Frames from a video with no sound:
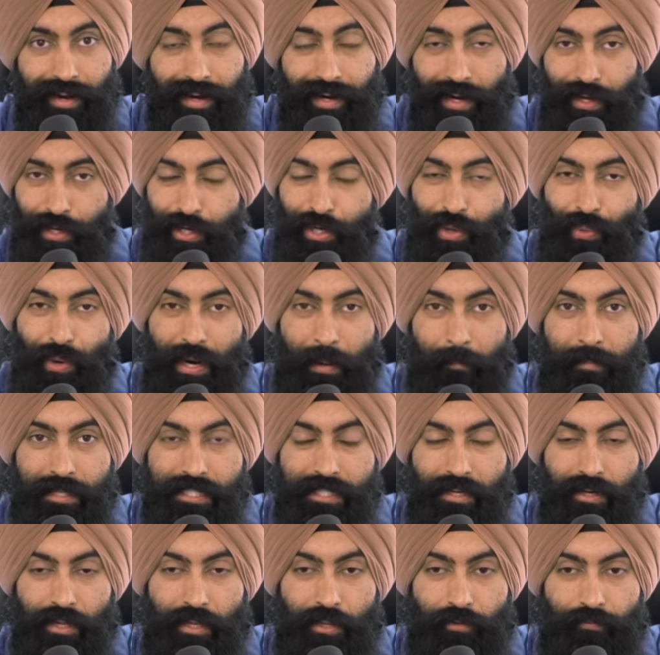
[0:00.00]
And now you don't want to
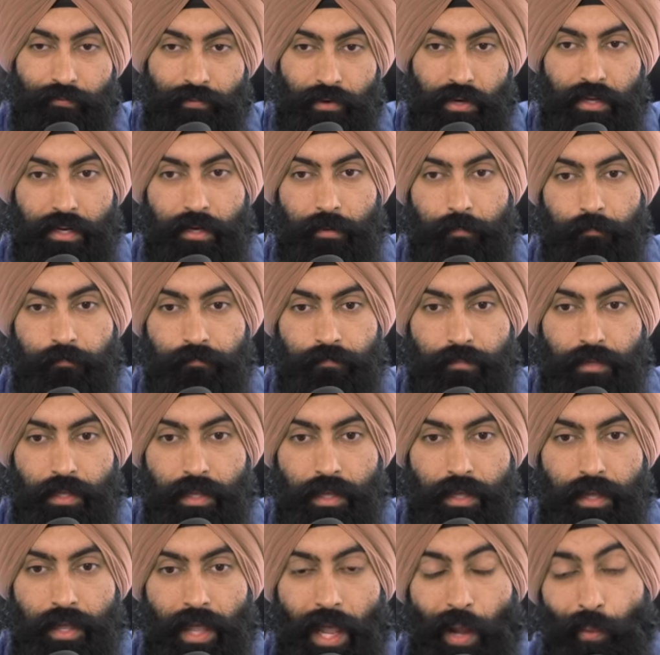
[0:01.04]
miss out on the fun.
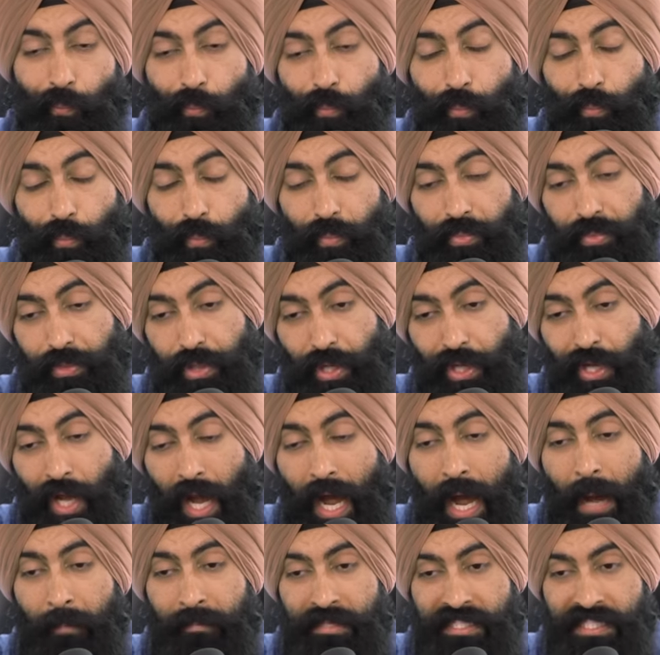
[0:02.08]
And the
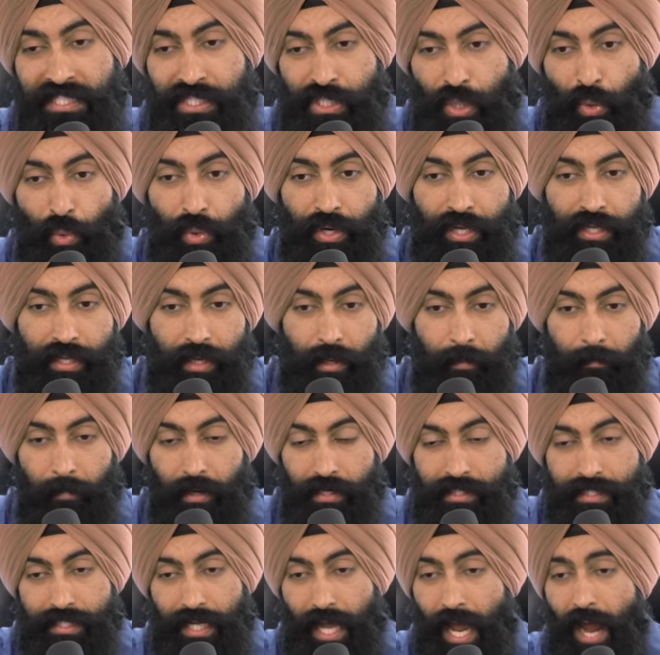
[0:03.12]
common story
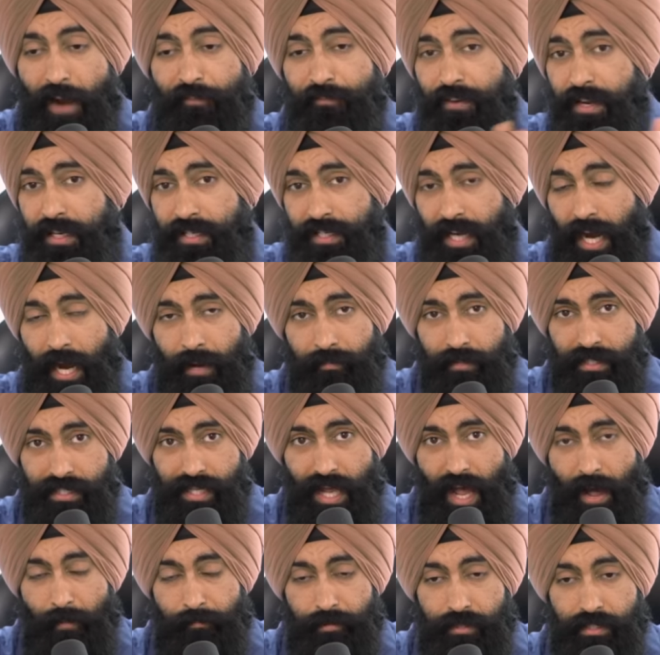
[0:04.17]
amongst every time this
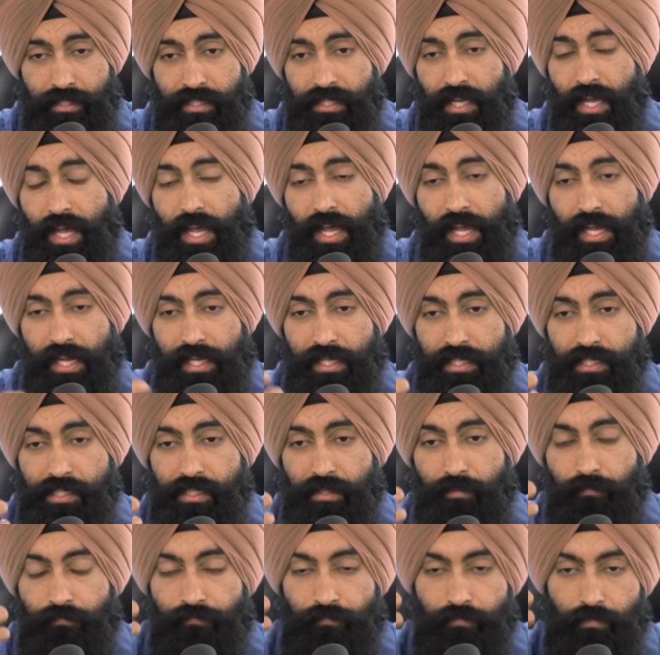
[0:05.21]
happens
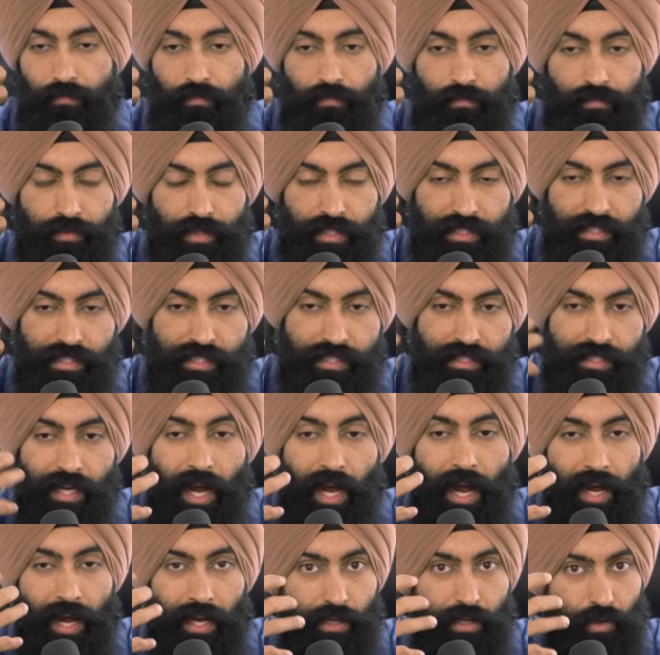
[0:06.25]
is this
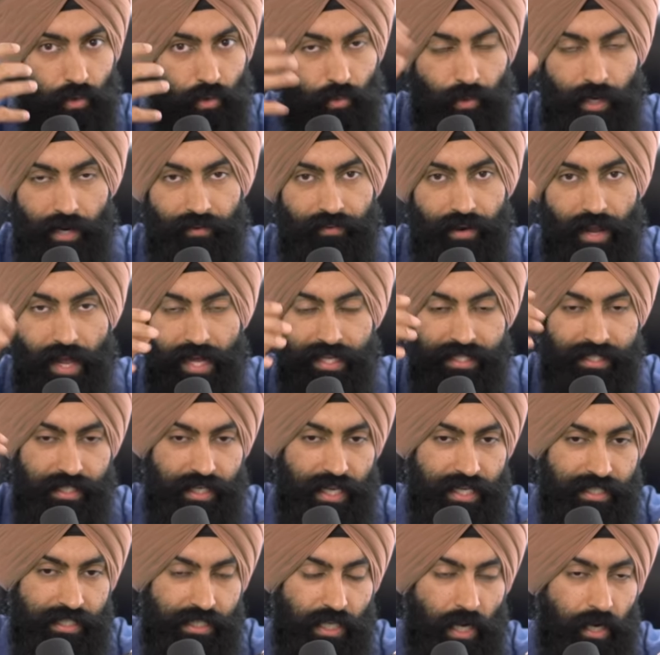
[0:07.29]
stock or whatever asset
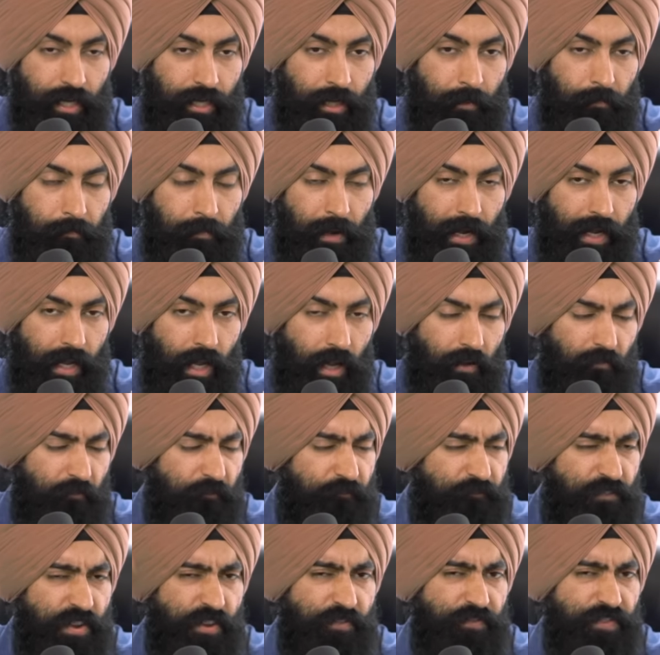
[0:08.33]
has gone up by
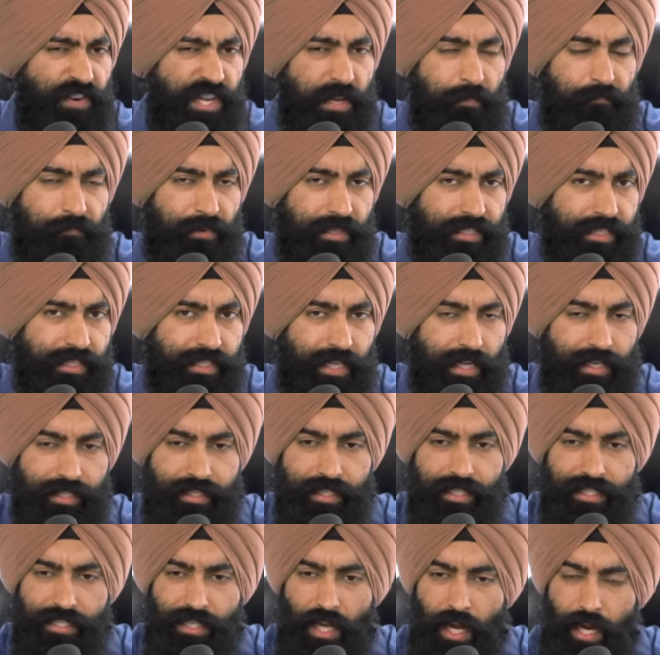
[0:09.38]
fifty
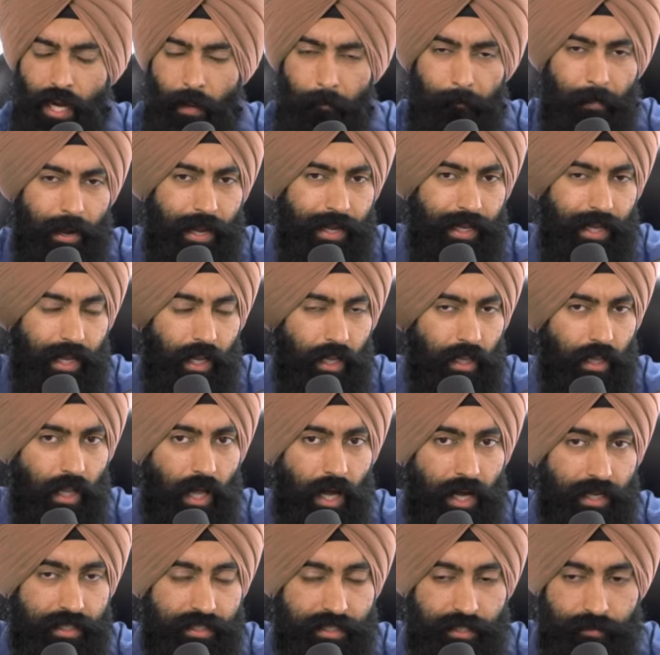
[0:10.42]
percent. It's gone up by a
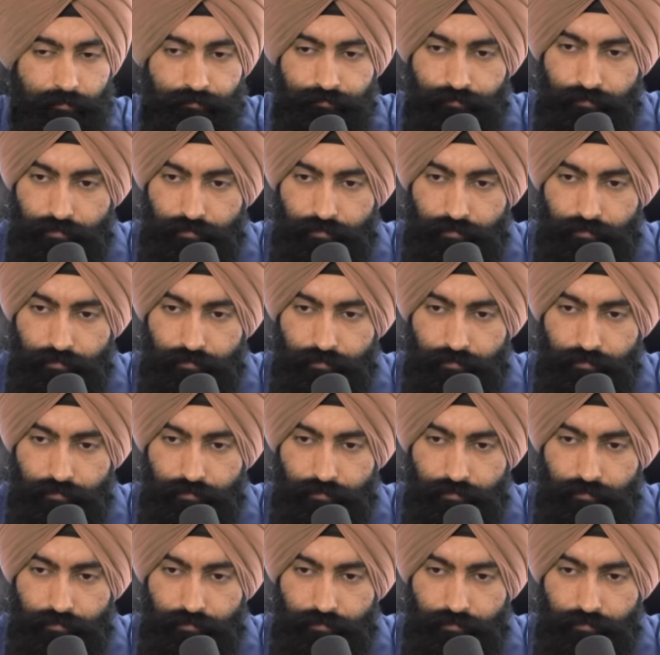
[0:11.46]
lot.